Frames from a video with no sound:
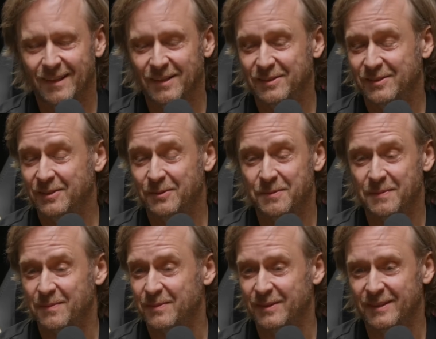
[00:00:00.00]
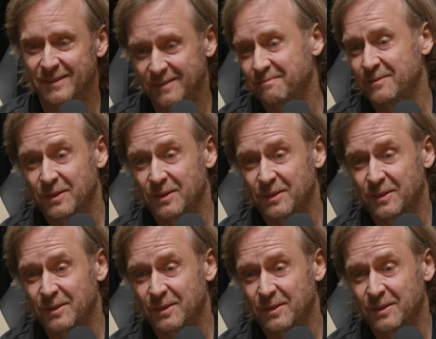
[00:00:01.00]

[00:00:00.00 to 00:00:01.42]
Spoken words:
I still remember this.